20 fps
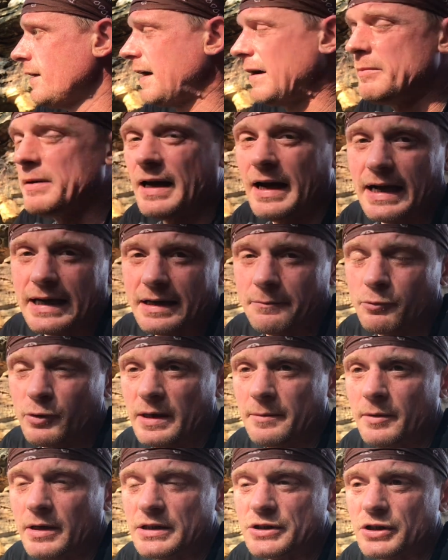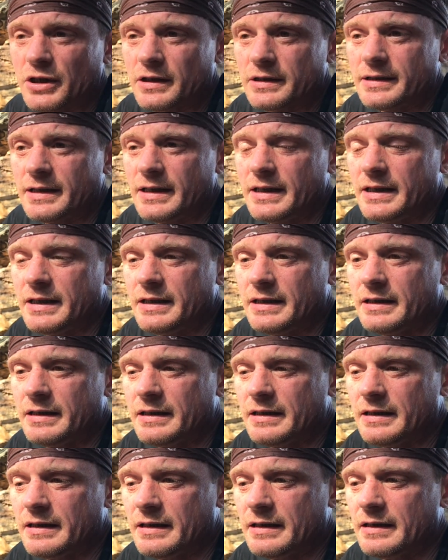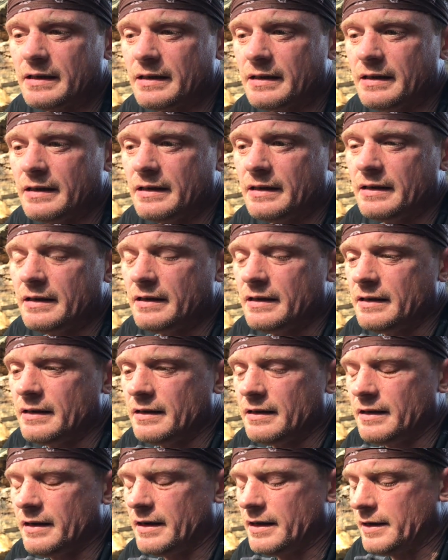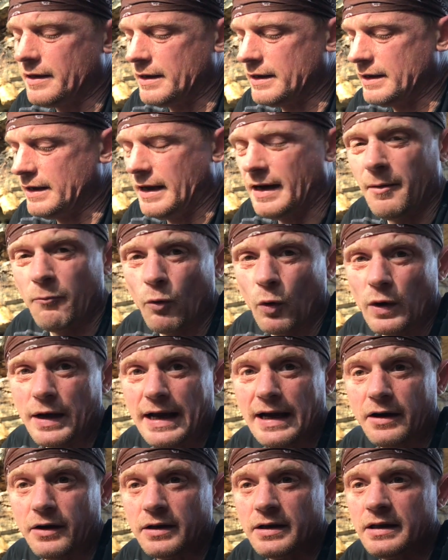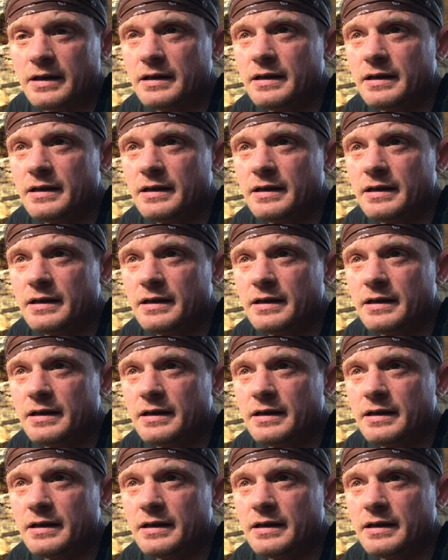I've been hiking pretty much all day. And I'm worn out,